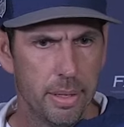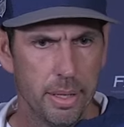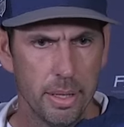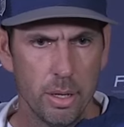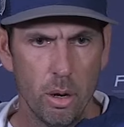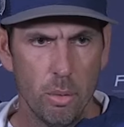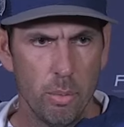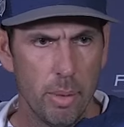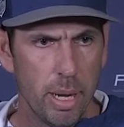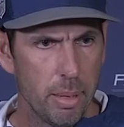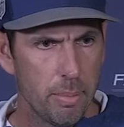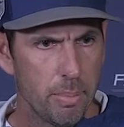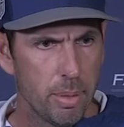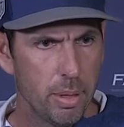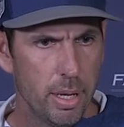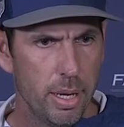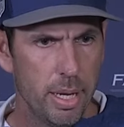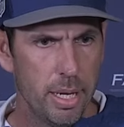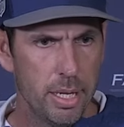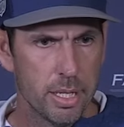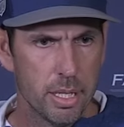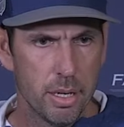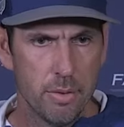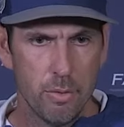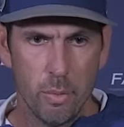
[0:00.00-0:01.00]
and go make
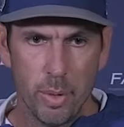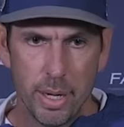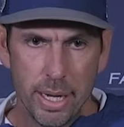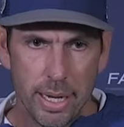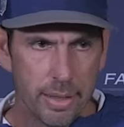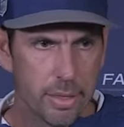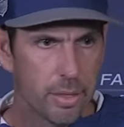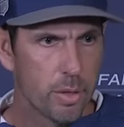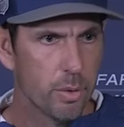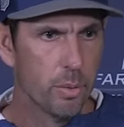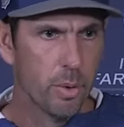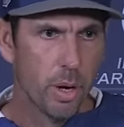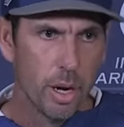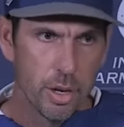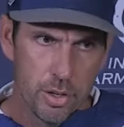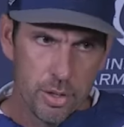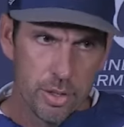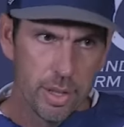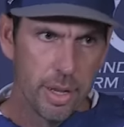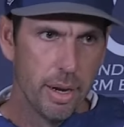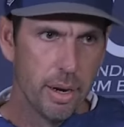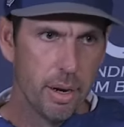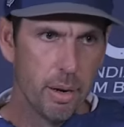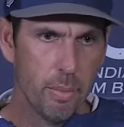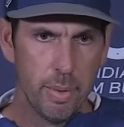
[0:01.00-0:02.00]
plays. And if we get the rush
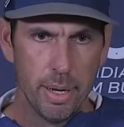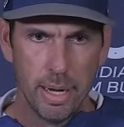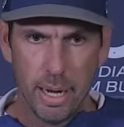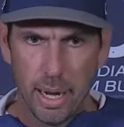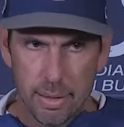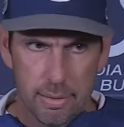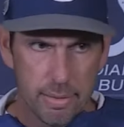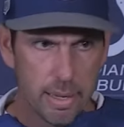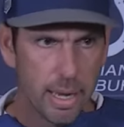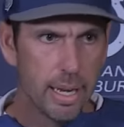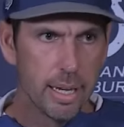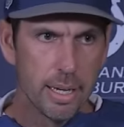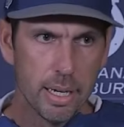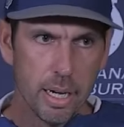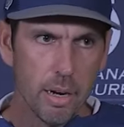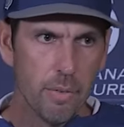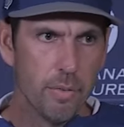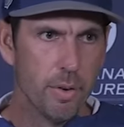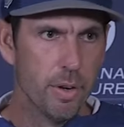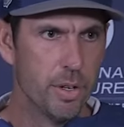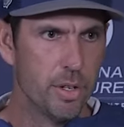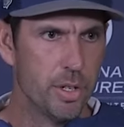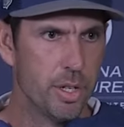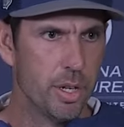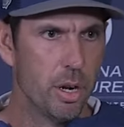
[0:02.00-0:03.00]
there and we got tight
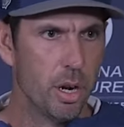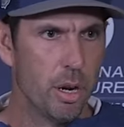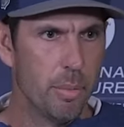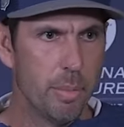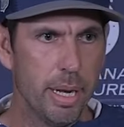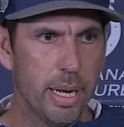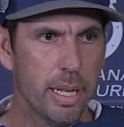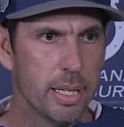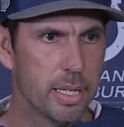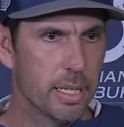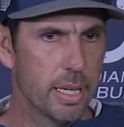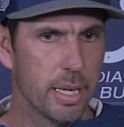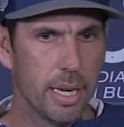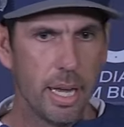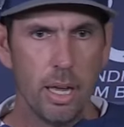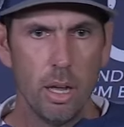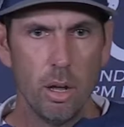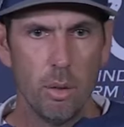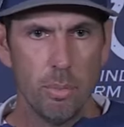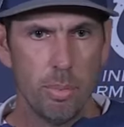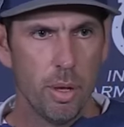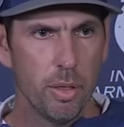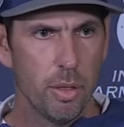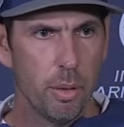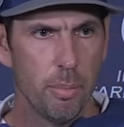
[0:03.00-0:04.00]
coverage, you know what I mean, it's going to
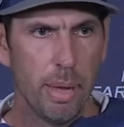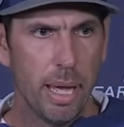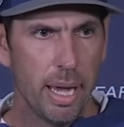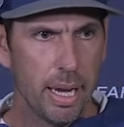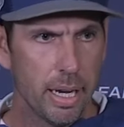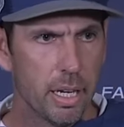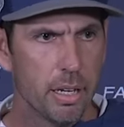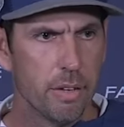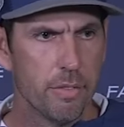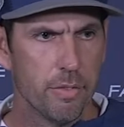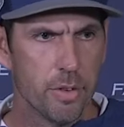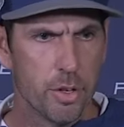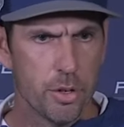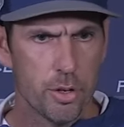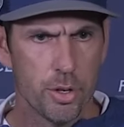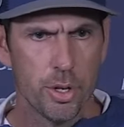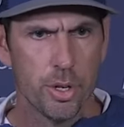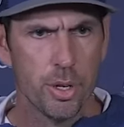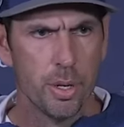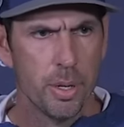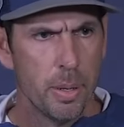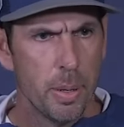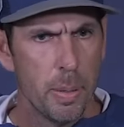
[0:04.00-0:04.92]
help on the back end for sure.